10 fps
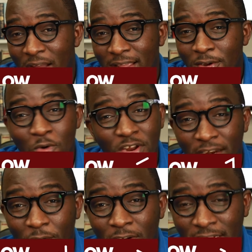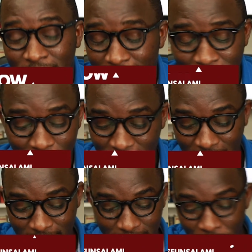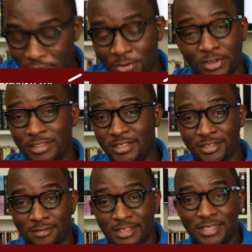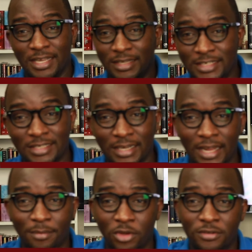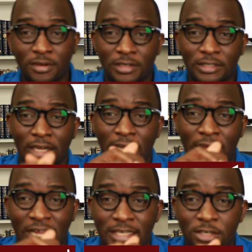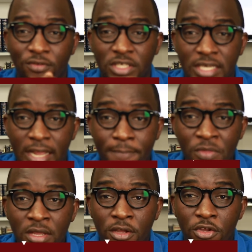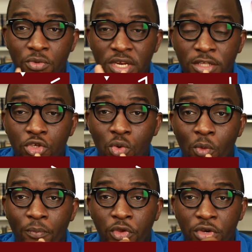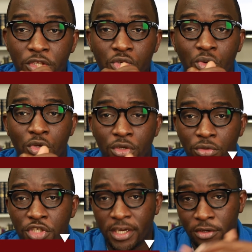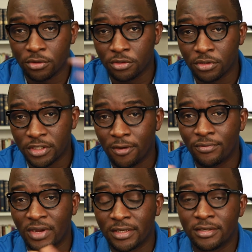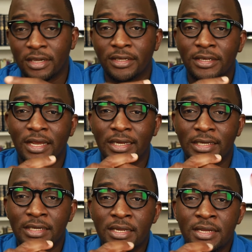I can go on, and you know, and tell you, oh, this is this and this and that, but at the end of the day, you need to you know, check yourself and